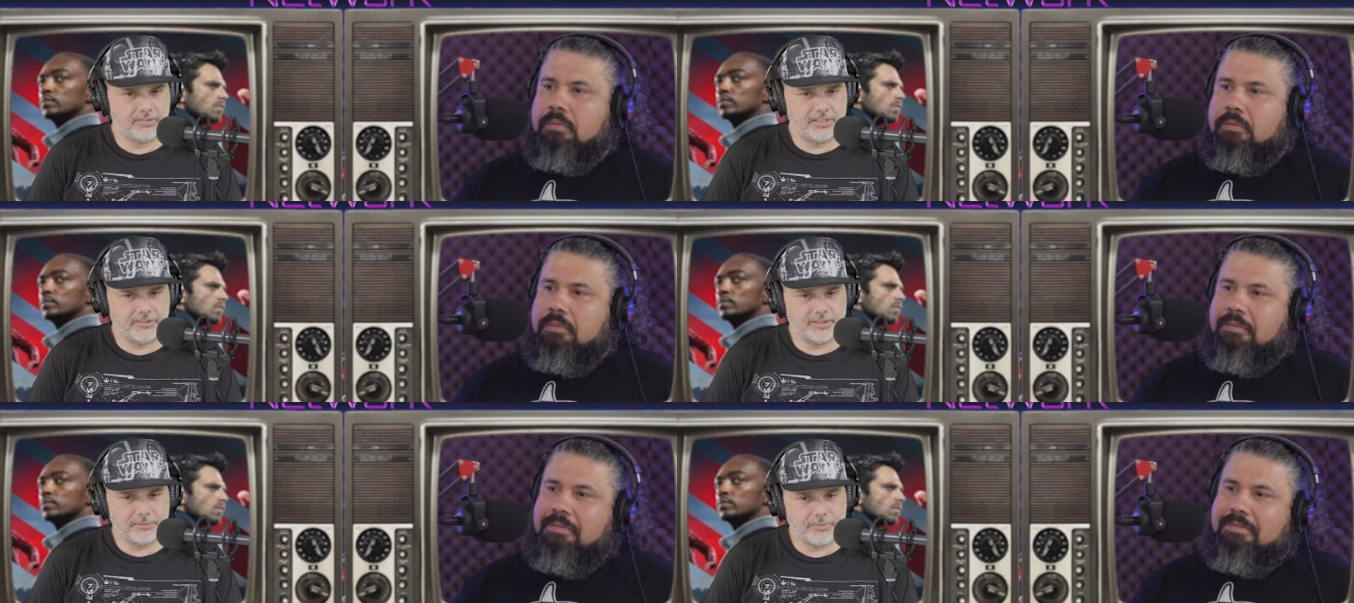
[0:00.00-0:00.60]

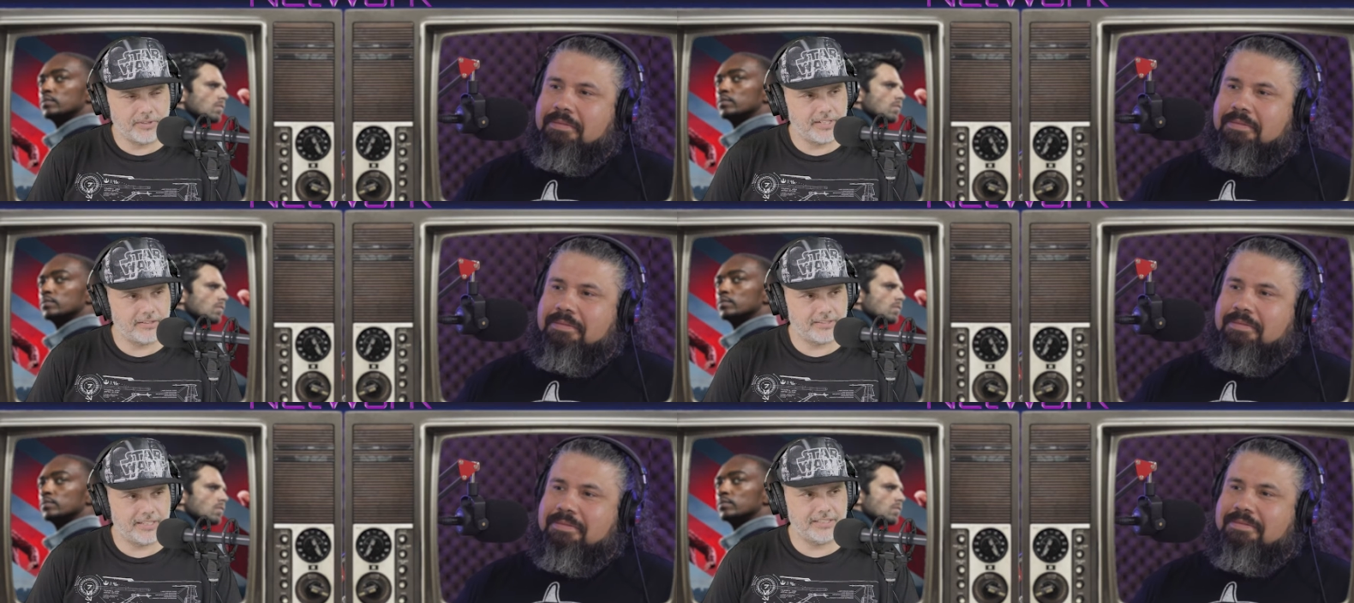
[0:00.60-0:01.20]
Speaker 1: clearly pointed
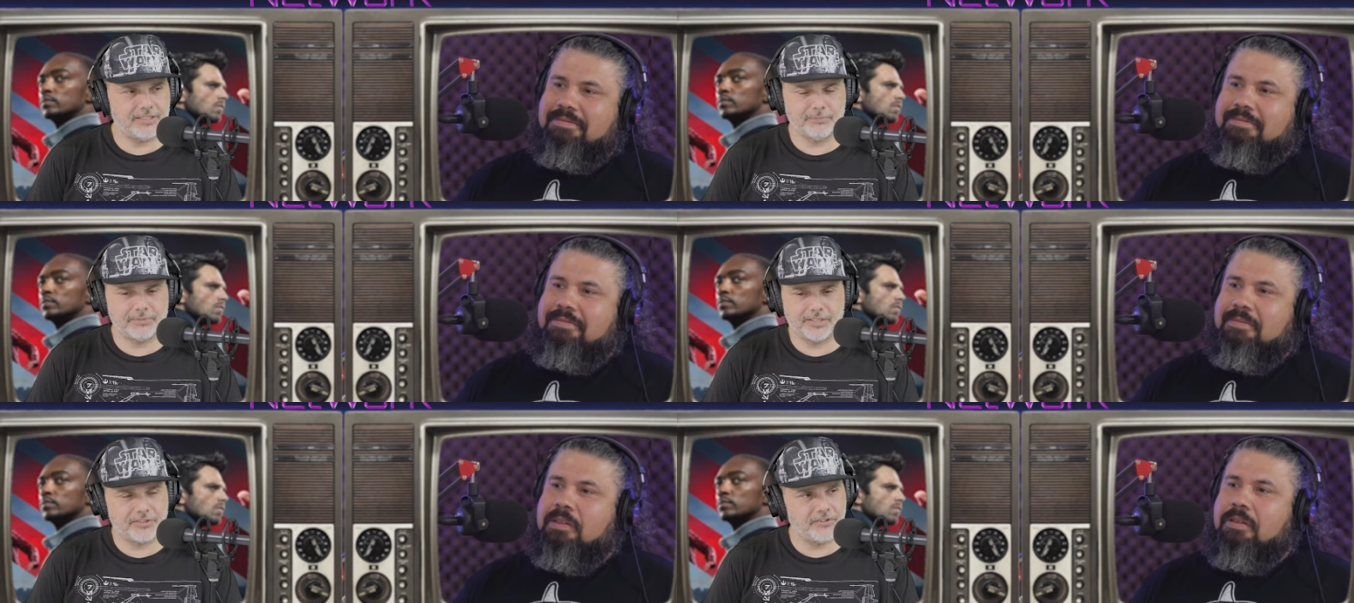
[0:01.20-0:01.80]
out that he
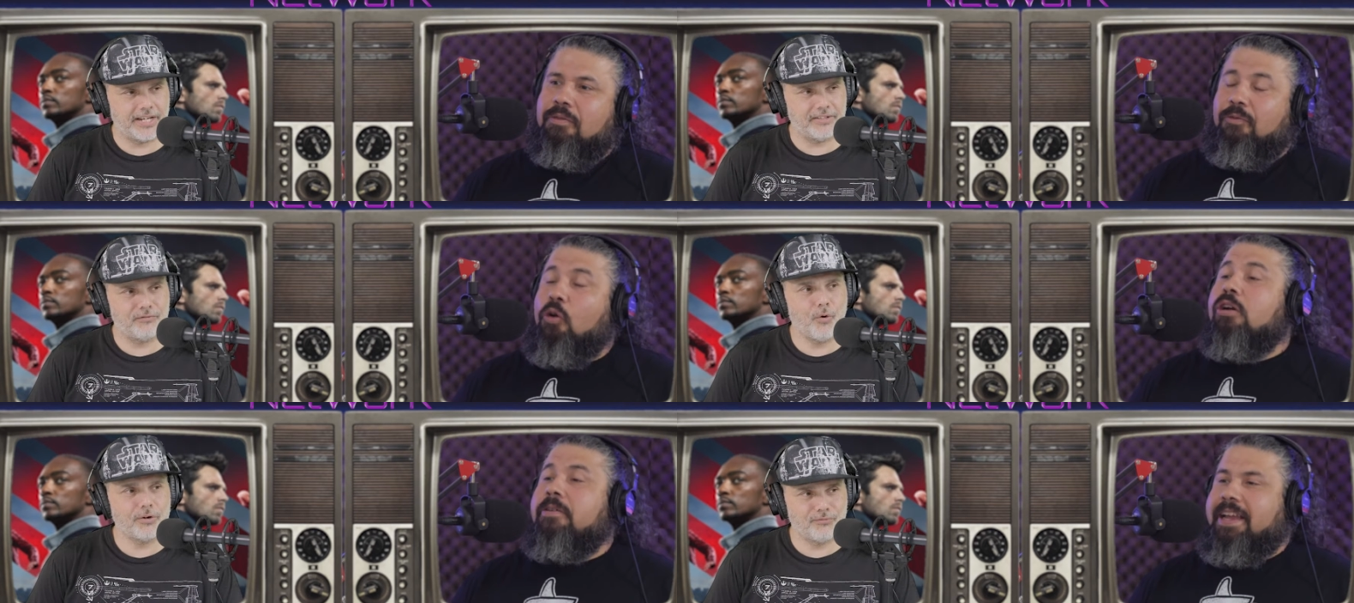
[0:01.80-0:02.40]
jumped on a grenade,
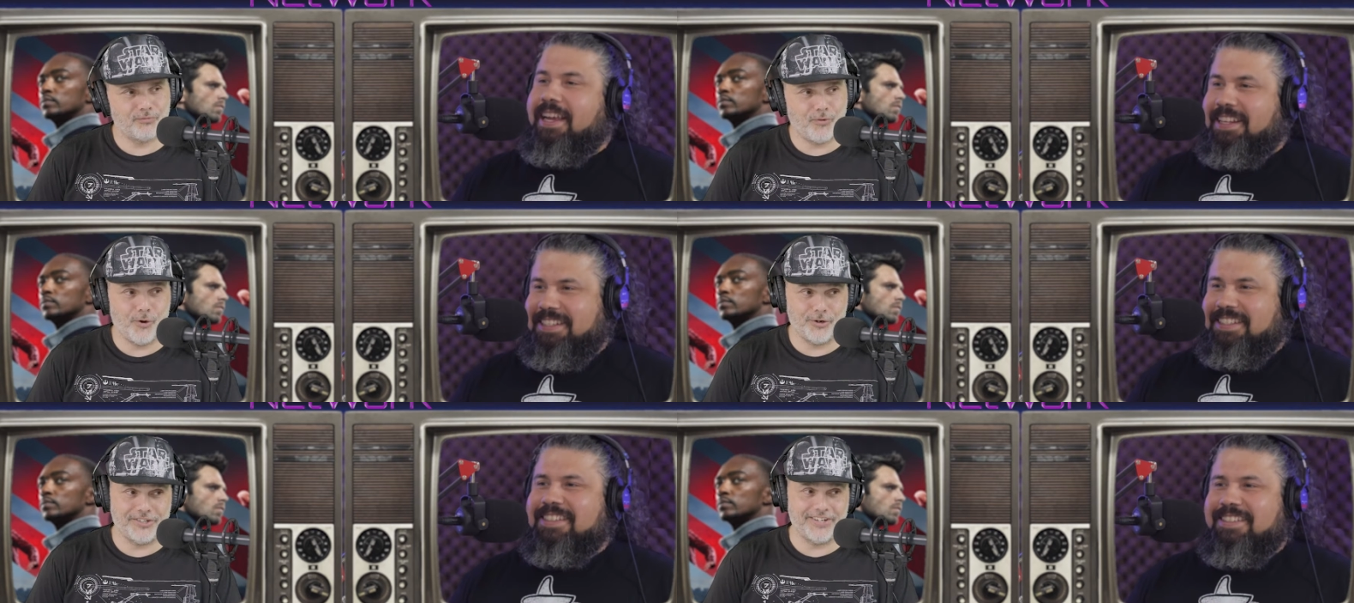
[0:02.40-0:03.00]
four, four, grenades,
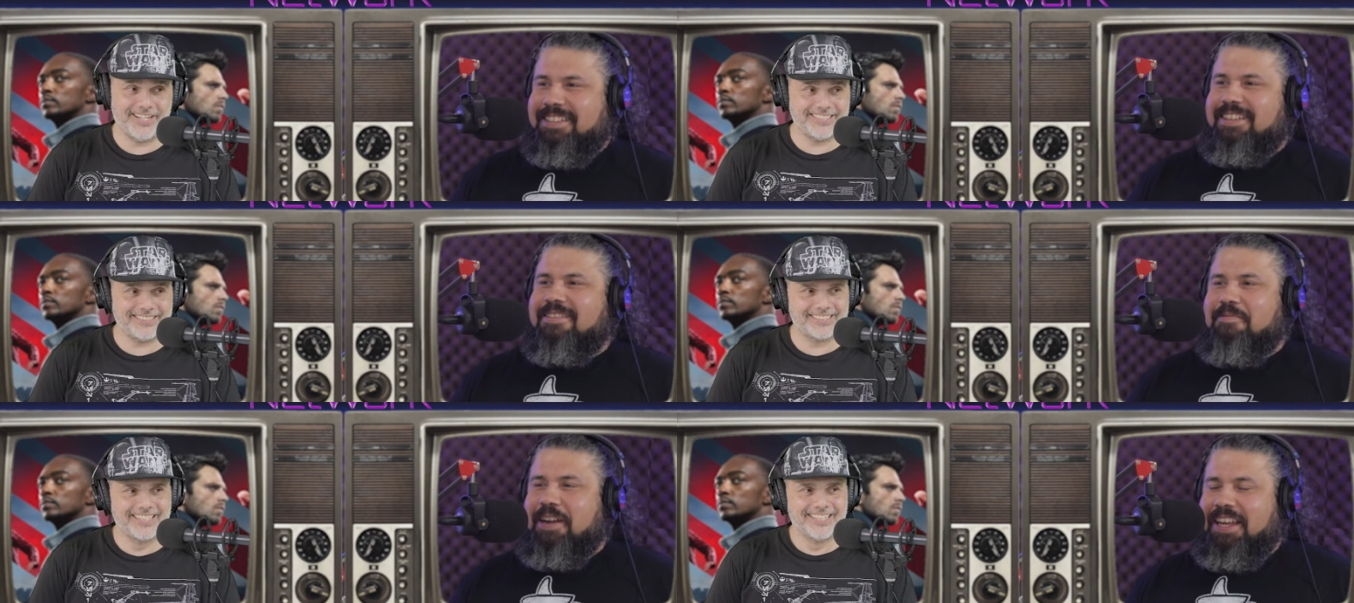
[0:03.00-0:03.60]
four
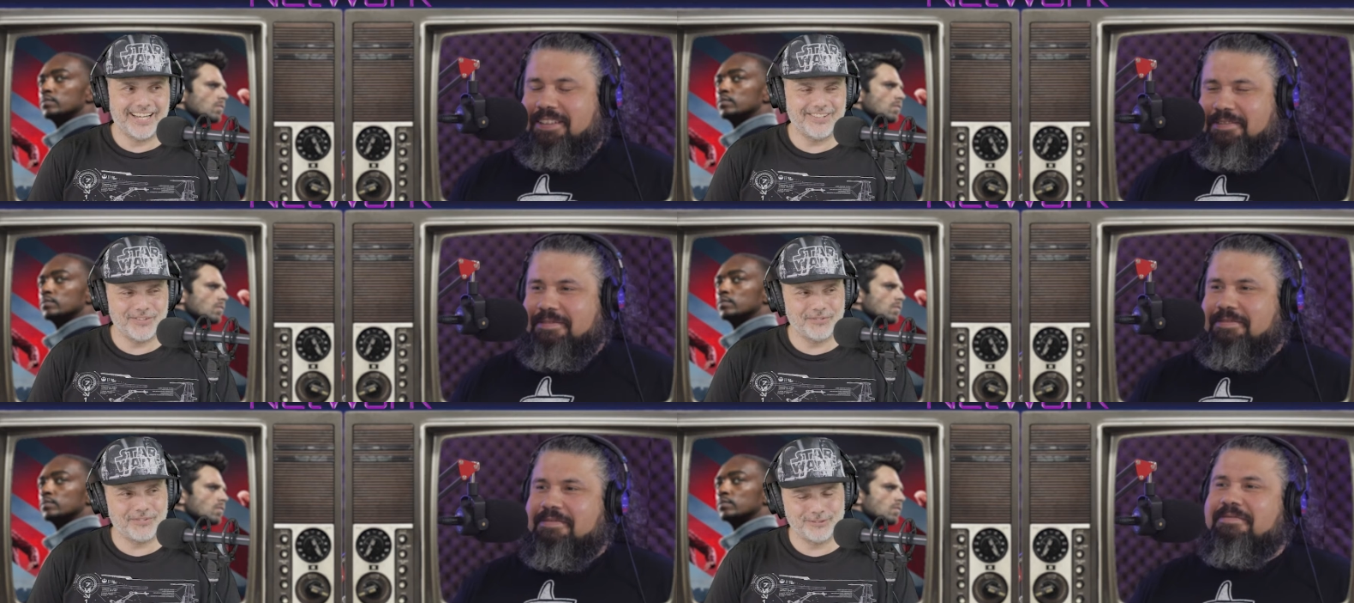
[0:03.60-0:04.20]
grenades. Right. I
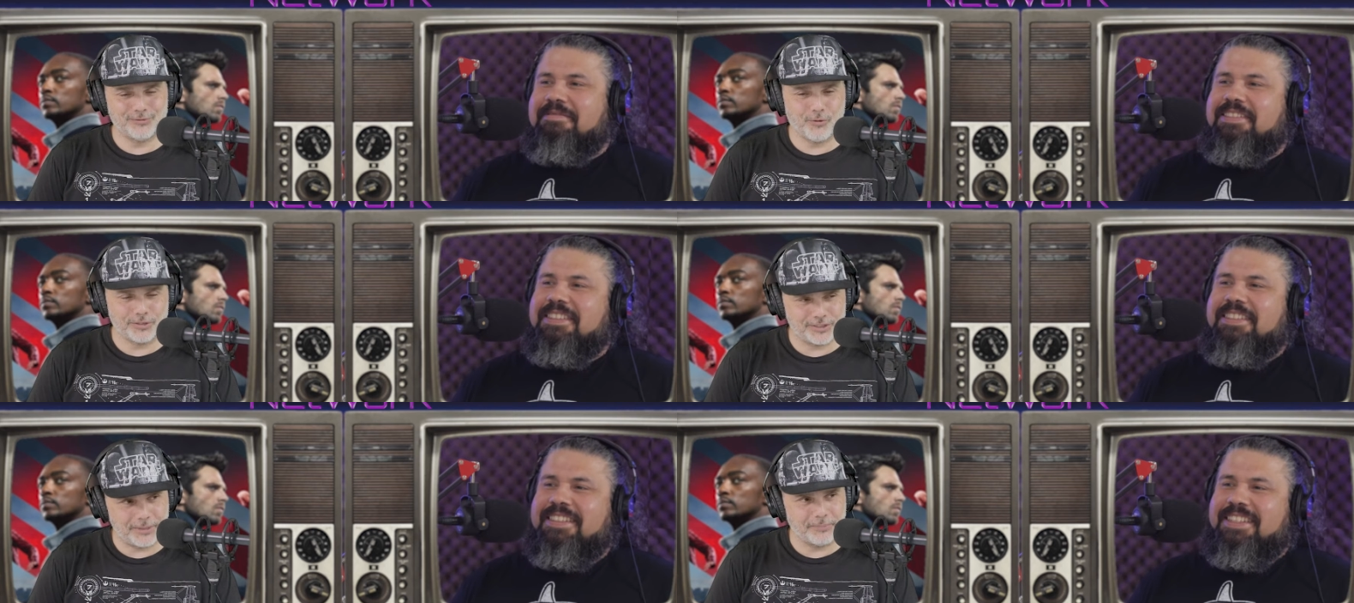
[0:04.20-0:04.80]
don't know if there was
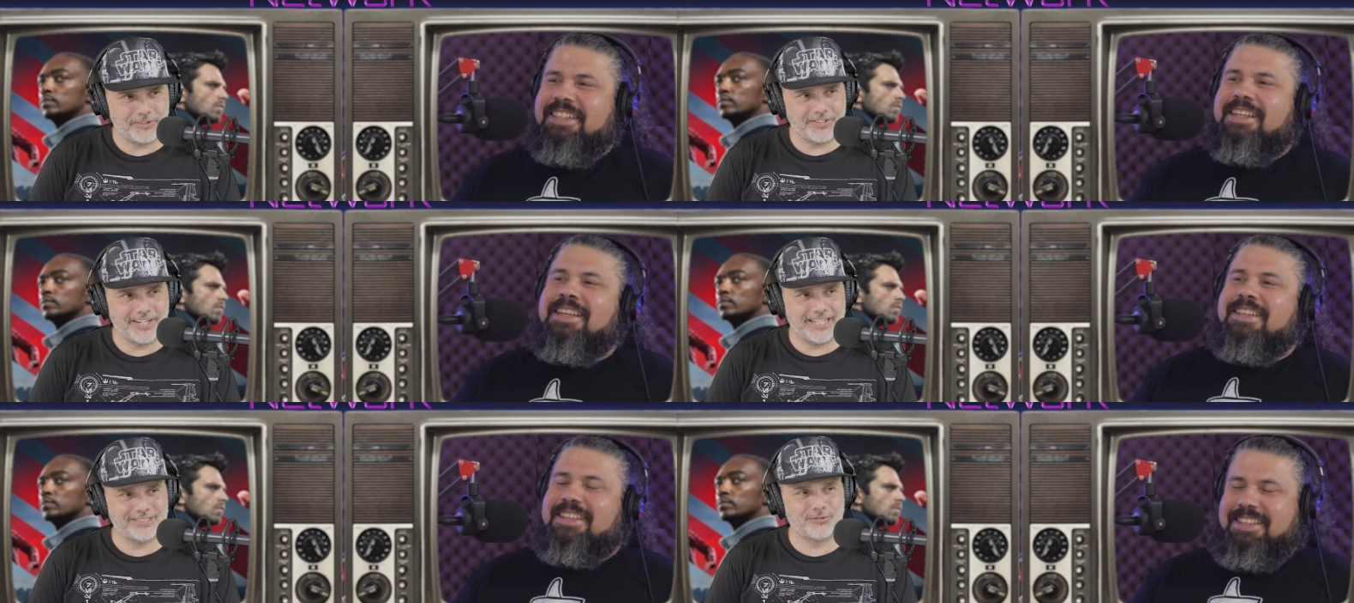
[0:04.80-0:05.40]
four separate
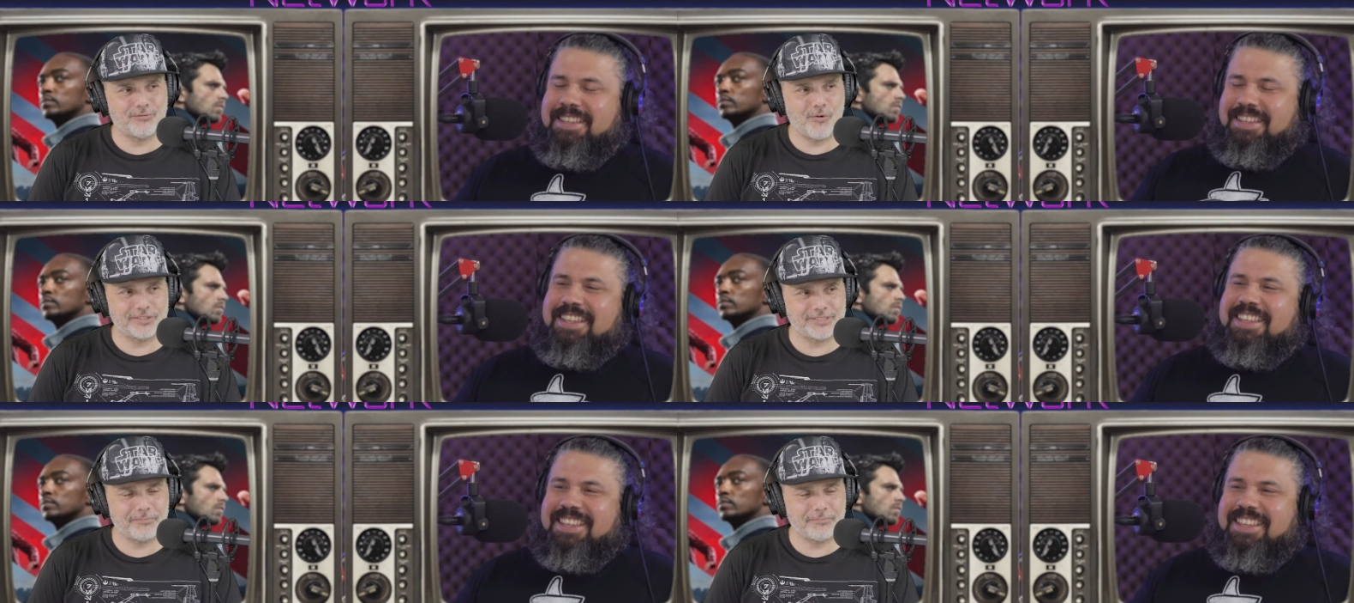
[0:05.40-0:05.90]
grenades or four